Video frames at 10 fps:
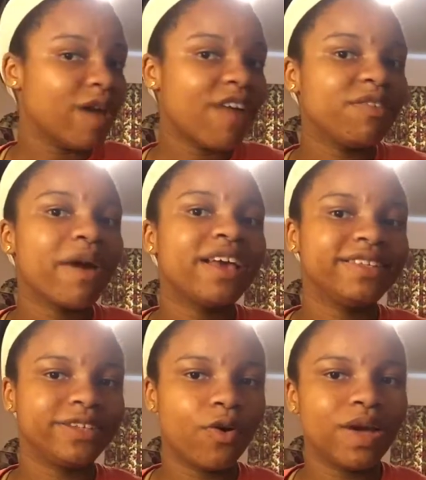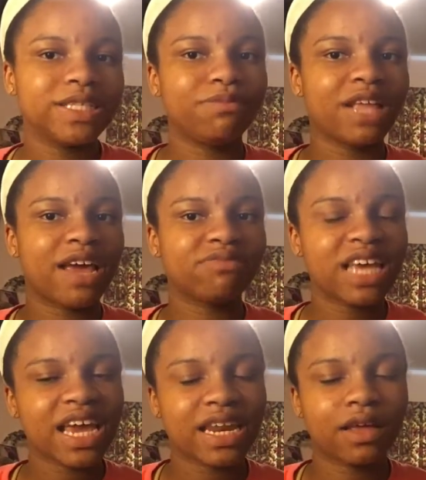everybody's going to blame
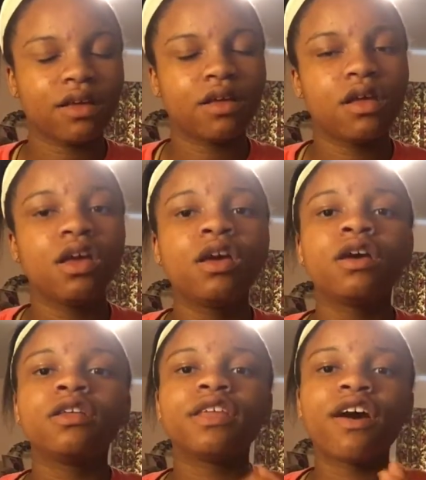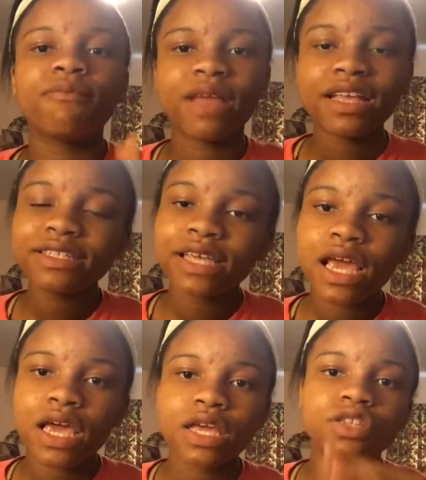Tana. Now, I'm not
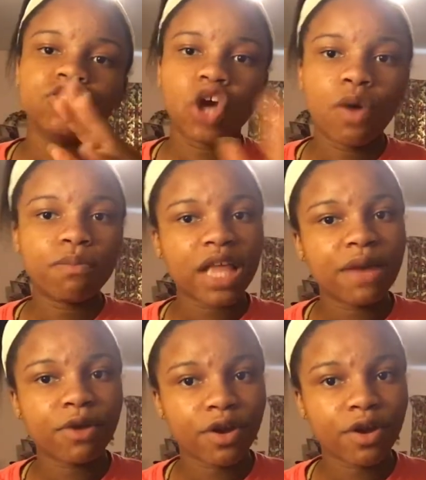saying don't blame